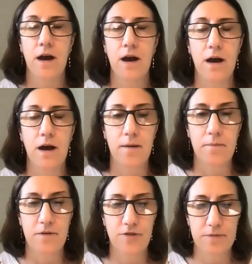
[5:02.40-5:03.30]

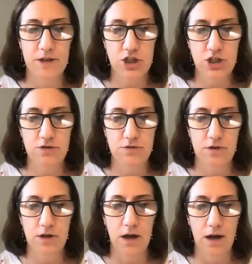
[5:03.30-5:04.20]
from the
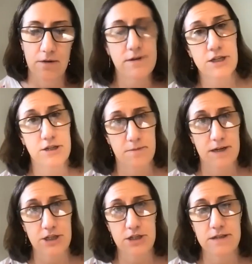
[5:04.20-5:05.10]
June
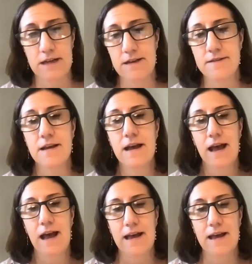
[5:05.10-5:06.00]
redetermination dates,
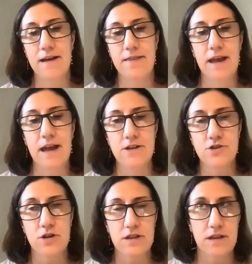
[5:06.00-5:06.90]
and they
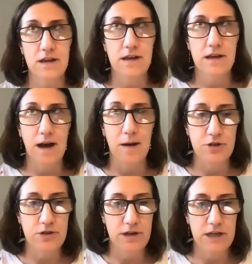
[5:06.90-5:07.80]
took the
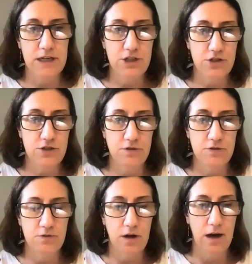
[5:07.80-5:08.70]
opportunity
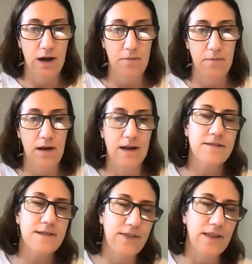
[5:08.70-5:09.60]
to
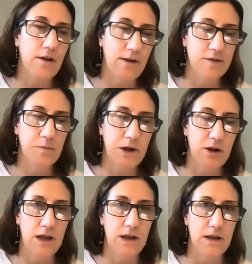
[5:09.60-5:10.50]
extend that grace
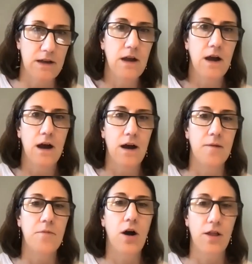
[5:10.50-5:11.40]
period
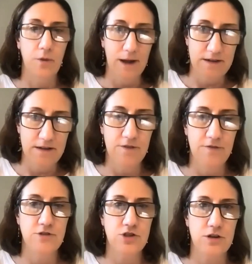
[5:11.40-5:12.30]
all the way into the
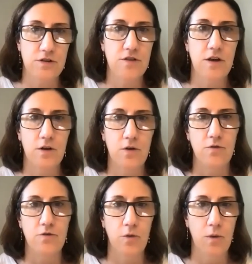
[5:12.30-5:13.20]
future.
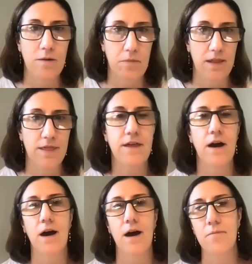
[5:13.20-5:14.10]
So for 1 month,
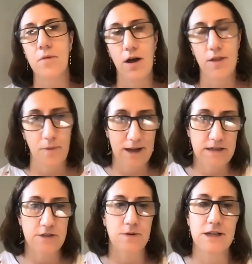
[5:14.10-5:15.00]
all the way
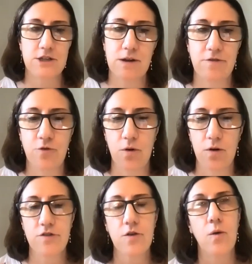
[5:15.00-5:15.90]
into
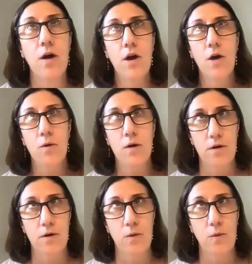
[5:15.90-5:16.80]
2024. So
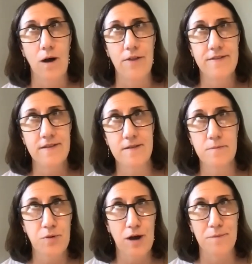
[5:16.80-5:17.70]
while the
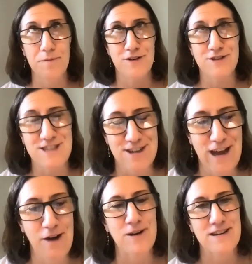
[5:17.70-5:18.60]
system problems are still
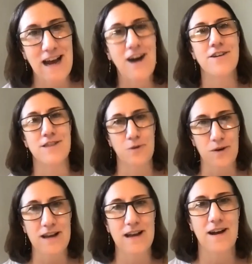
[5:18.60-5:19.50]
not worked out and they're
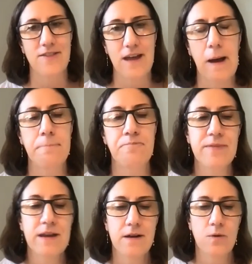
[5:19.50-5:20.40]
working on them,
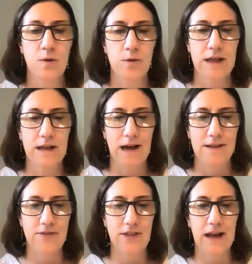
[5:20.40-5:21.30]
we're really
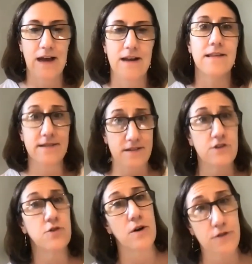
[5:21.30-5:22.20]
glad that they kind of listened
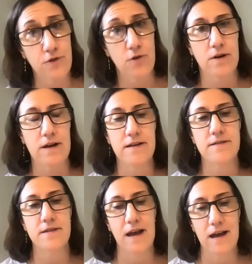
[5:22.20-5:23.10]
to our
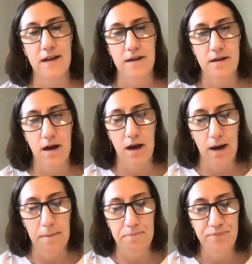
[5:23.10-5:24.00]
stories and
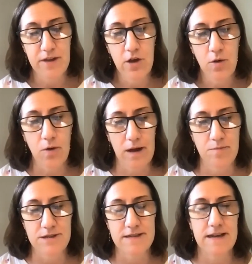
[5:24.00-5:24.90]
were
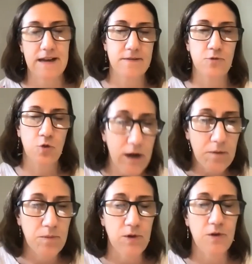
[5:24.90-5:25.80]
able to take some
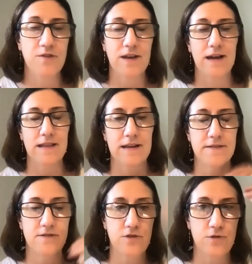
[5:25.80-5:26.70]
quick moves, at
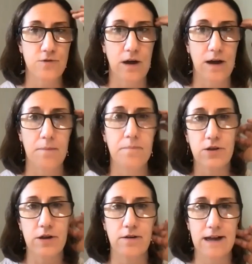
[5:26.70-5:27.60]
least to
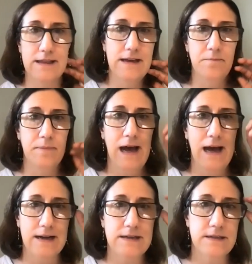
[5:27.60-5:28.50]
ameliorate the
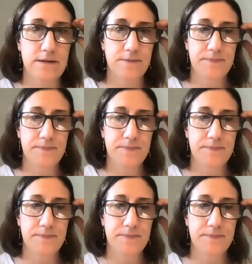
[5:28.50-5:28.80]
impact.